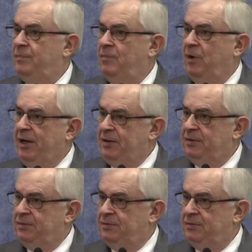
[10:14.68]
What?
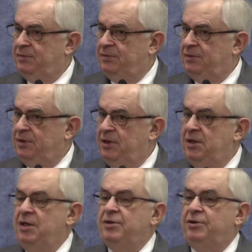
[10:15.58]

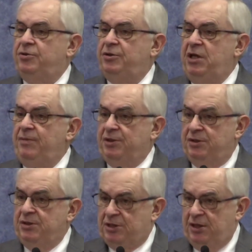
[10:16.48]
The two
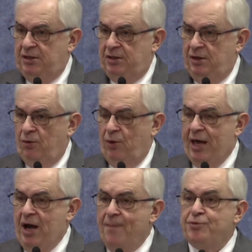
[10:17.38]
demons
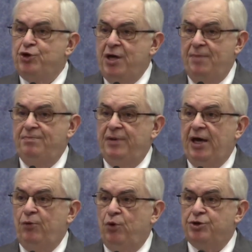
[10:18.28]
ran up to him
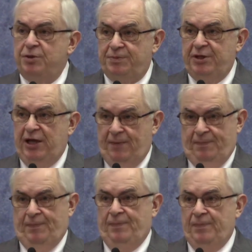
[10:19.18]
and worshiped him.
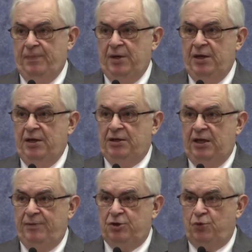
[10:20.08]

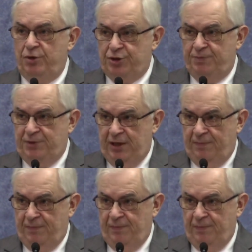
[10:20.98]
Demons worshiped him.